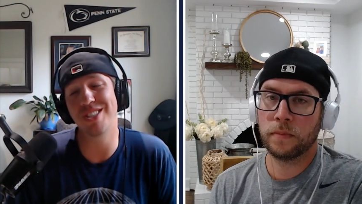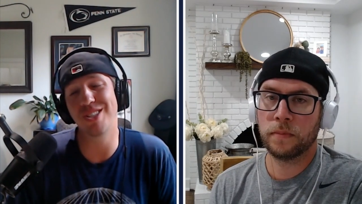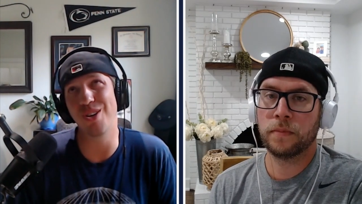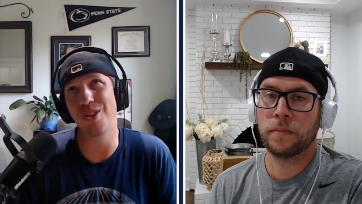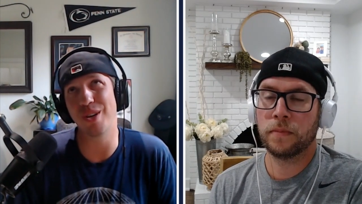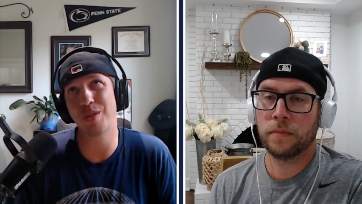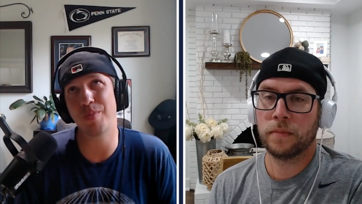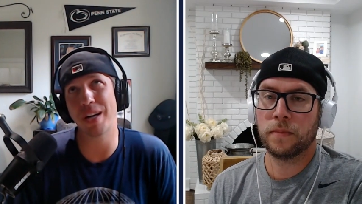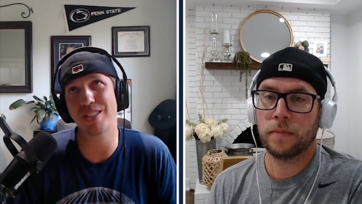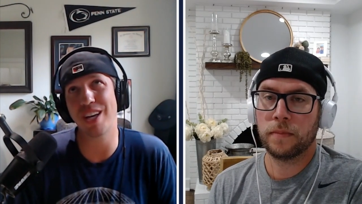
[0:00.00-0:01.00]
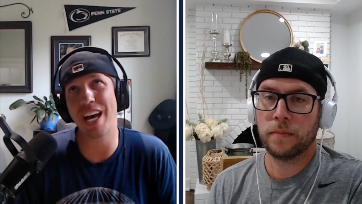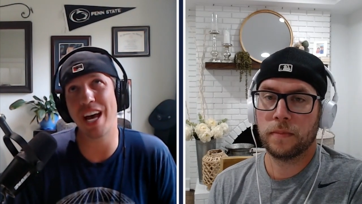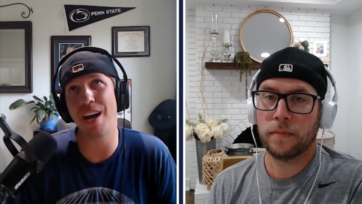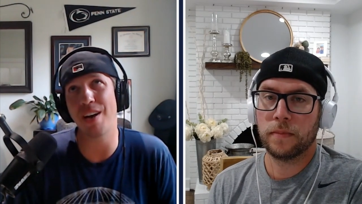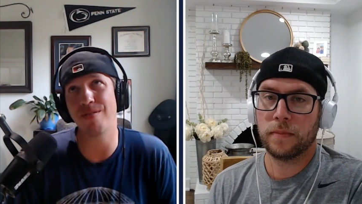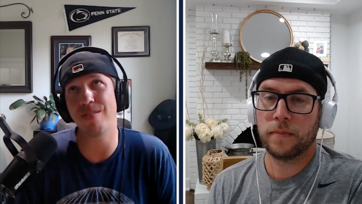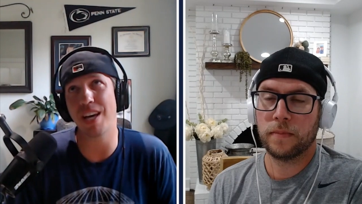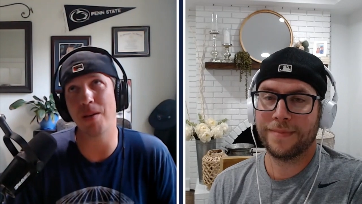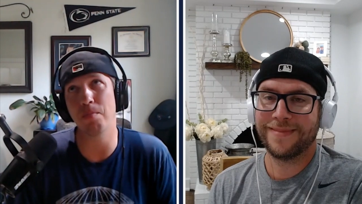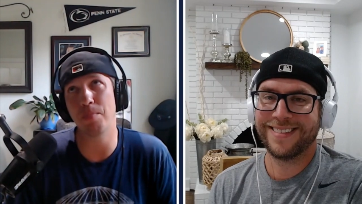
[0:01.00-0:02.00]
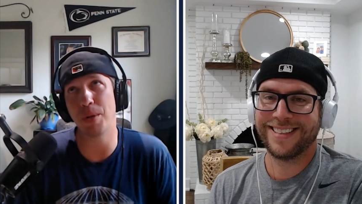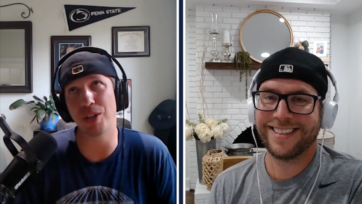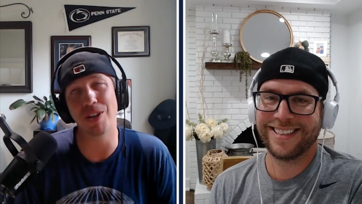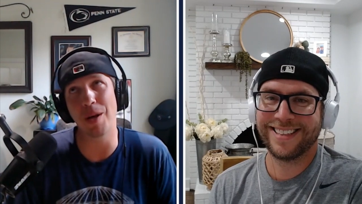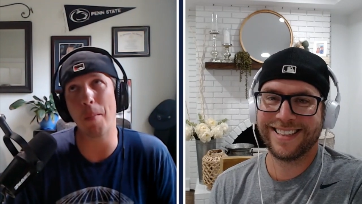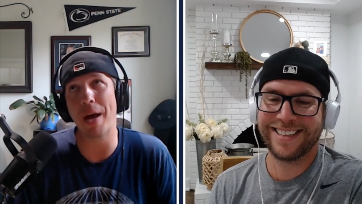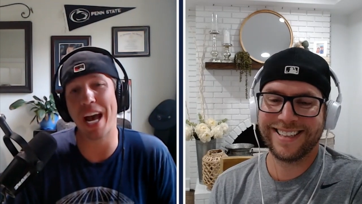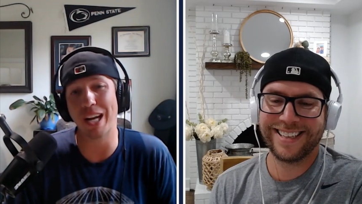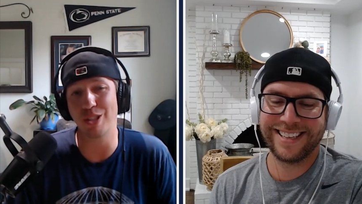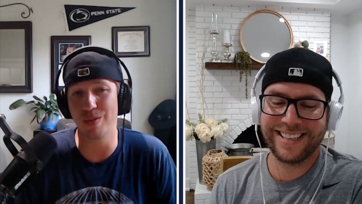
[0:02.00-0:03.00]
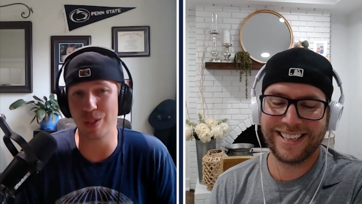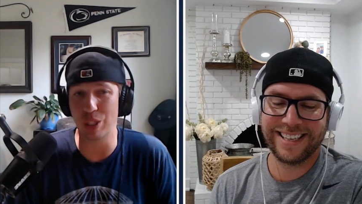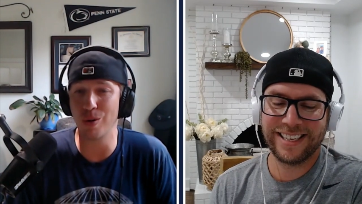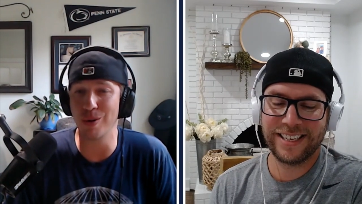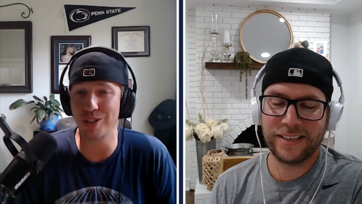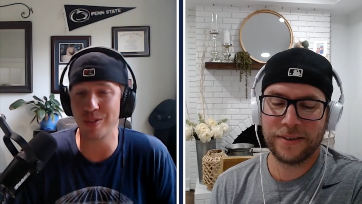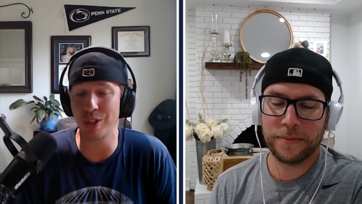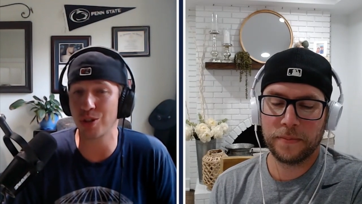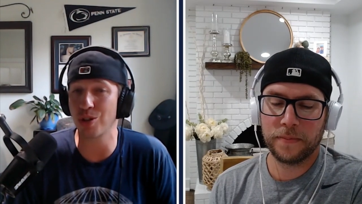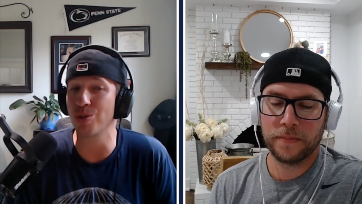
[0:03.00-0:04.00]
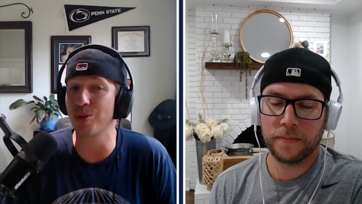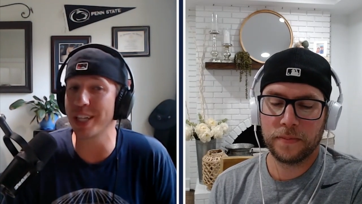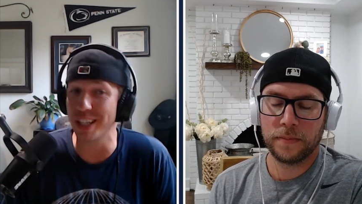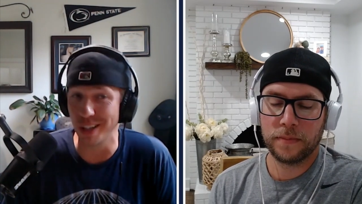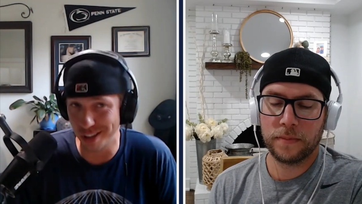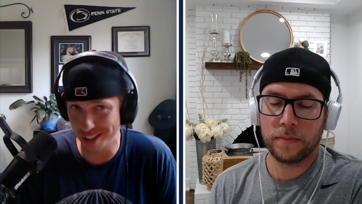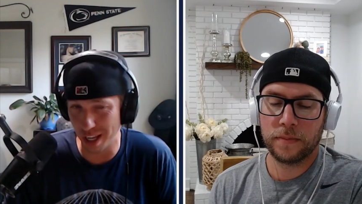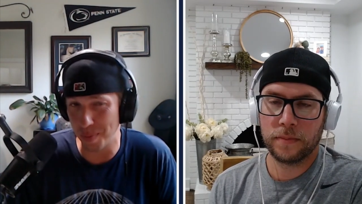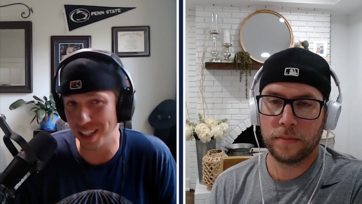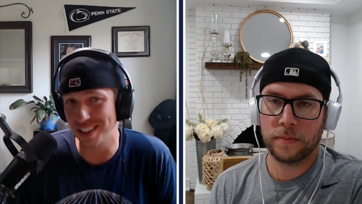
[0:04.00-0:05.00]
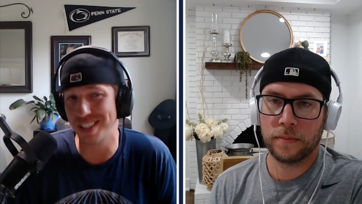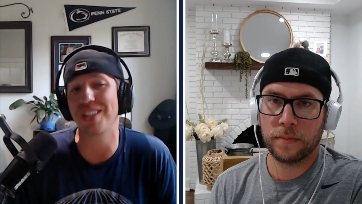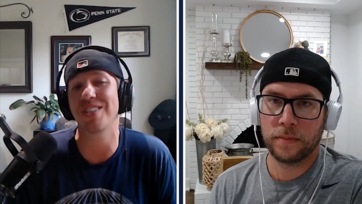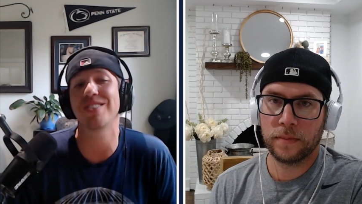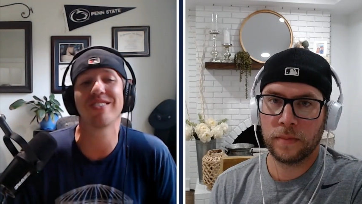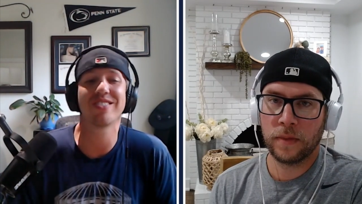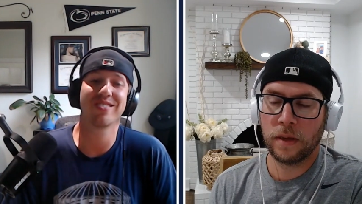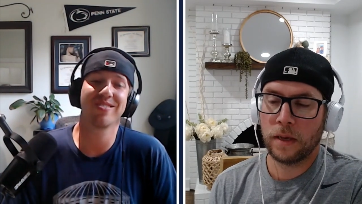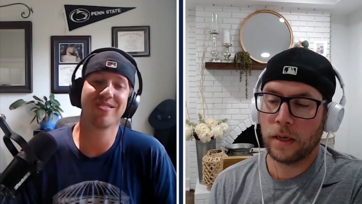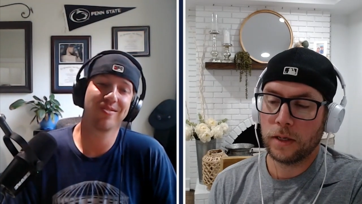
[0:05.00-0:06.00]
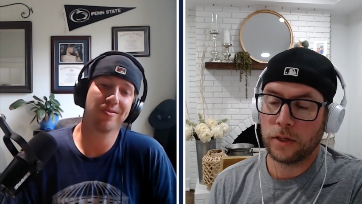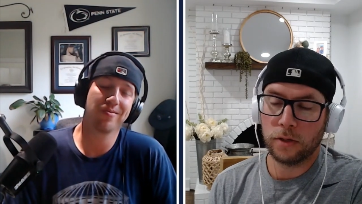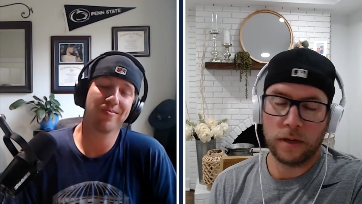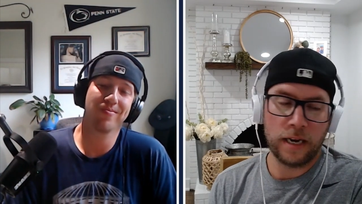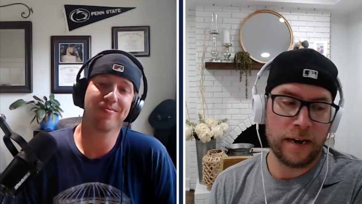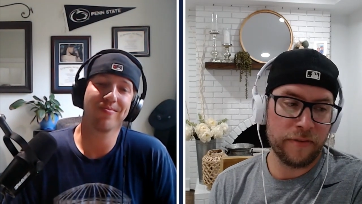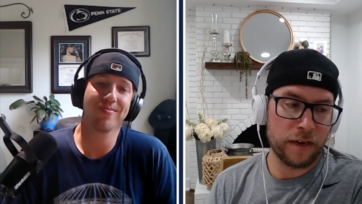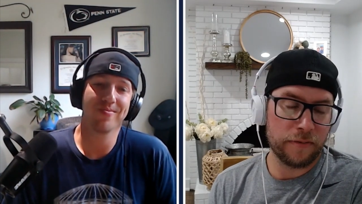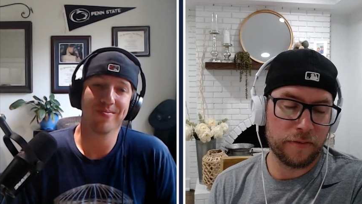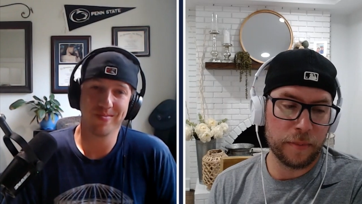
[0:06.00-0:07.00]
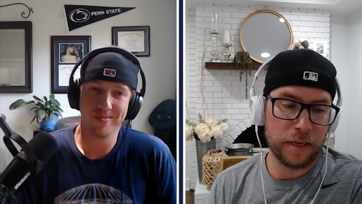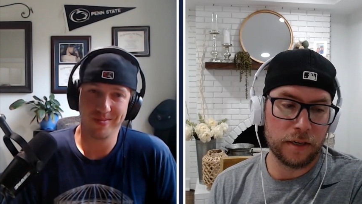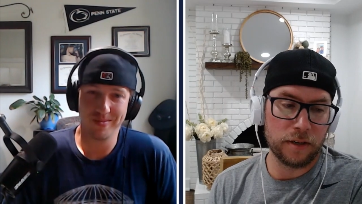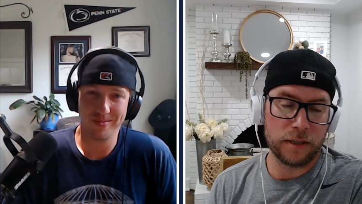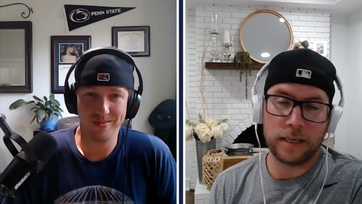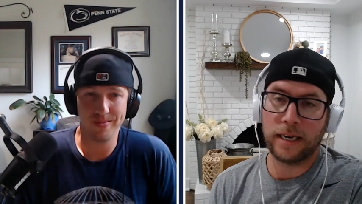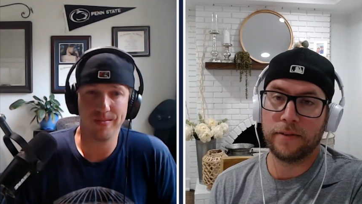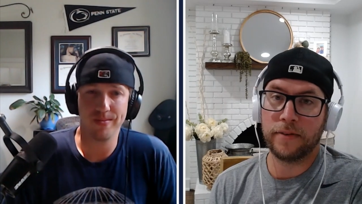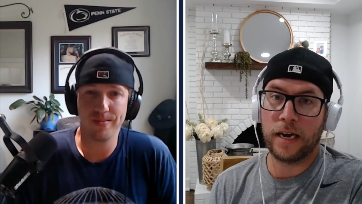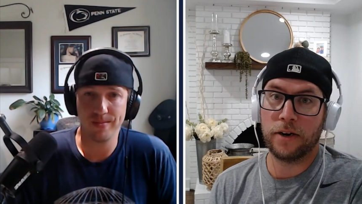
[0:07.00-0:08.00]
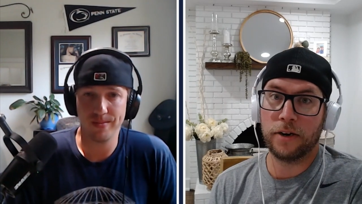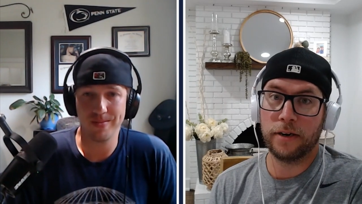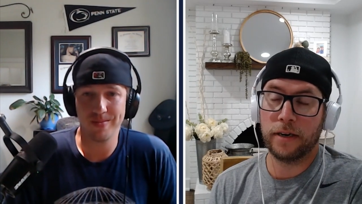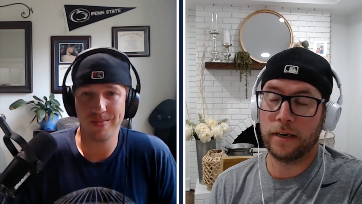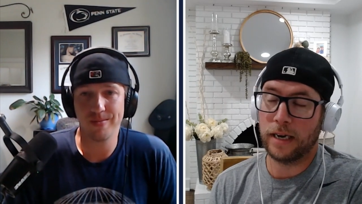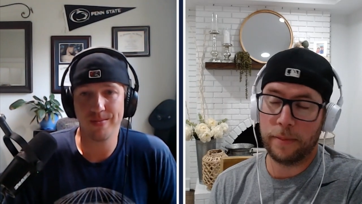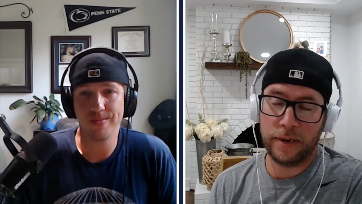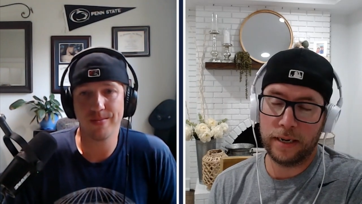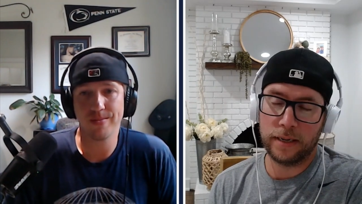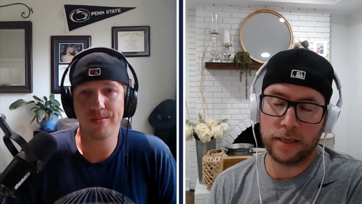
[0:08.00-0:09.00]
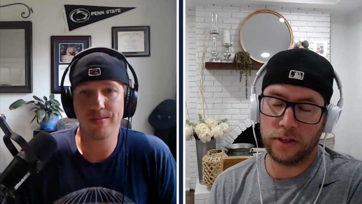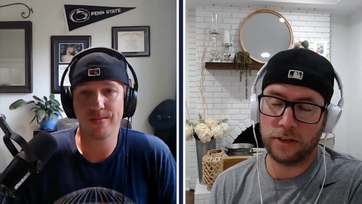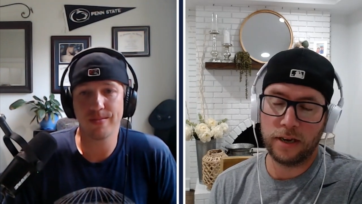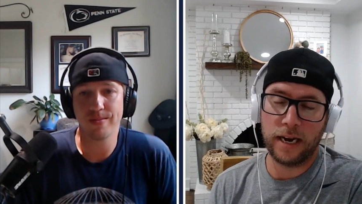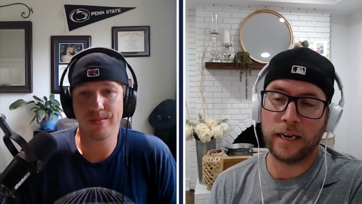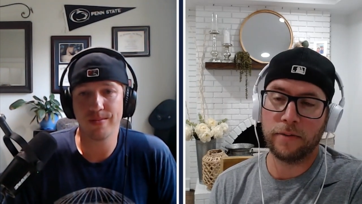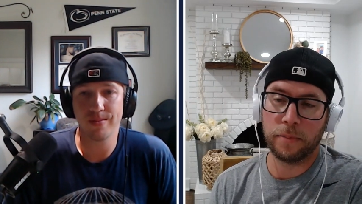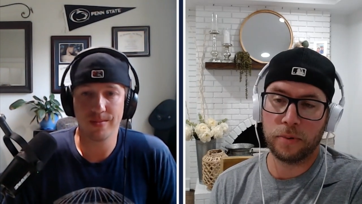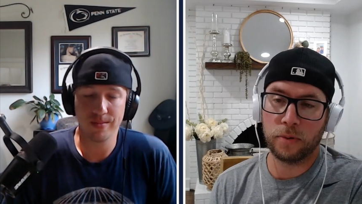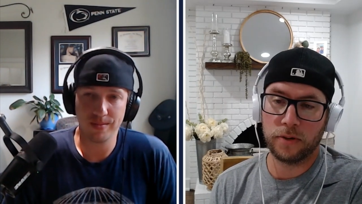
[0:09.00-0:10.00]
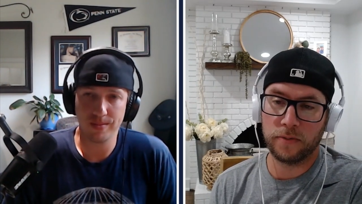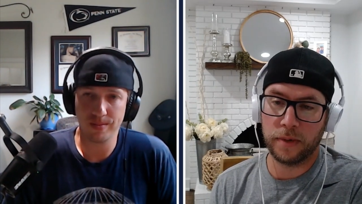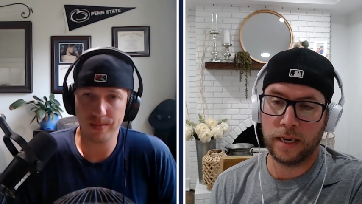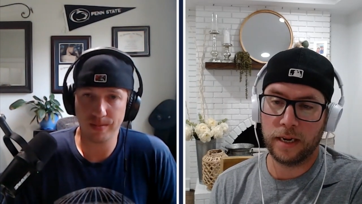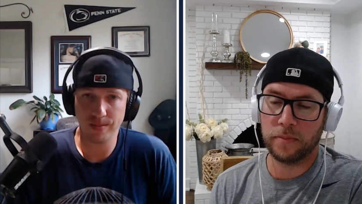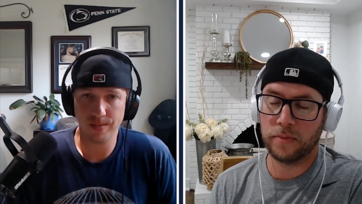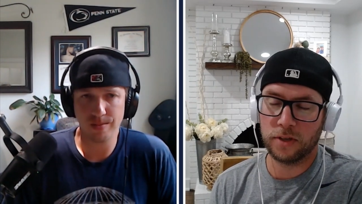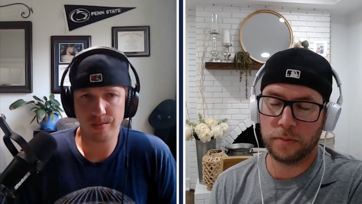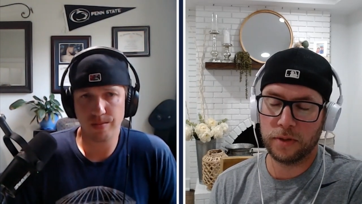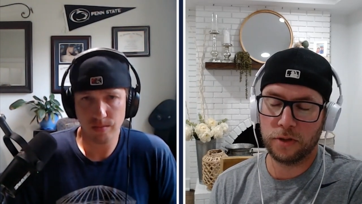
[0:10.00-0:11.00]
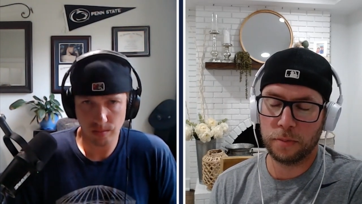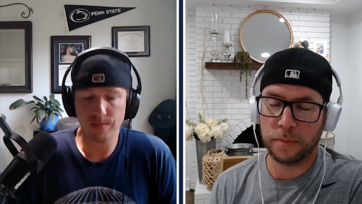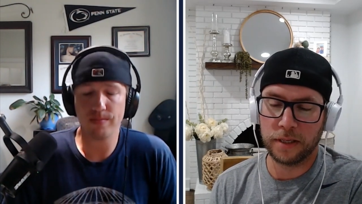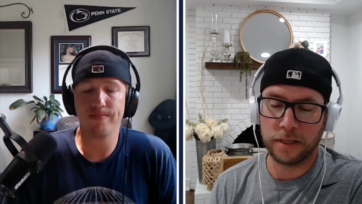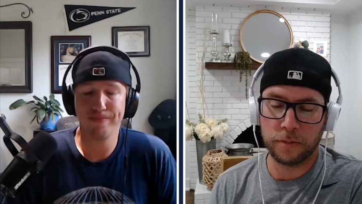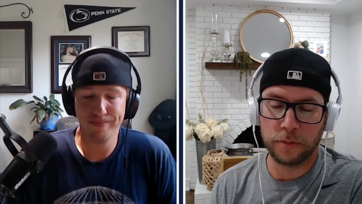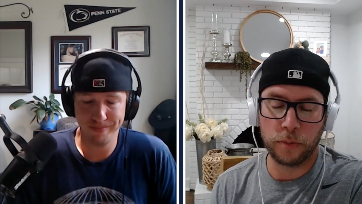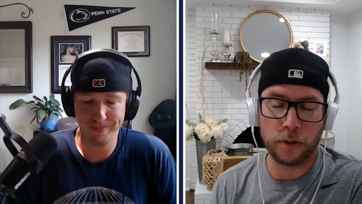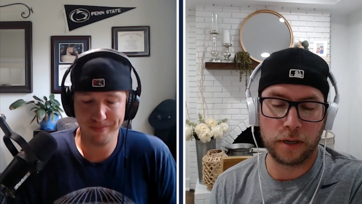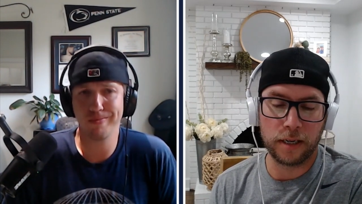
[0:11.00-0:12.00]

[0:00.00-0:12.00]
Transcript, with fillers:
Speaker 1: these two do you expect to have a bigger impact over the course of their careers at Penn State?
Speaker 2: So caveat for me here is that I have not heard and not paid attention to any reports from camp. Just been super busy with work